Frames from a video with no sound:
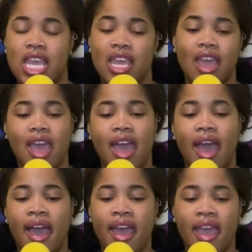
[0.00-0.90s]
today,
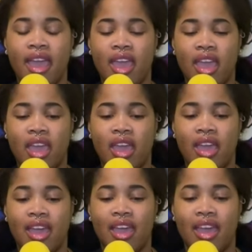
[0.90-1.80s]

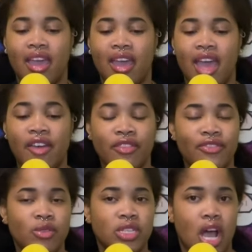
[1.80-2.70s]
I
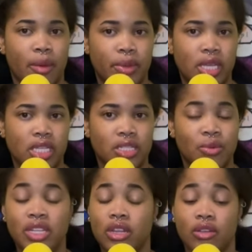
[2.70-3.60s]
have a few
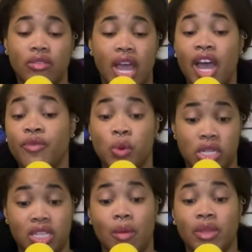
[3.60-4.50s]
topics. Well, no, I
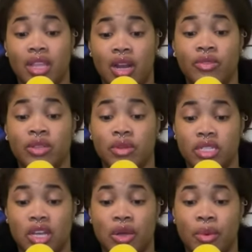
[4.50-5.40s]
have one topic that I
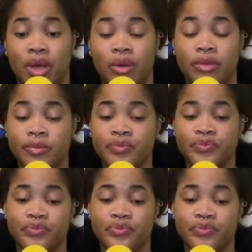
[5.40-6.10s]
really want to talk about.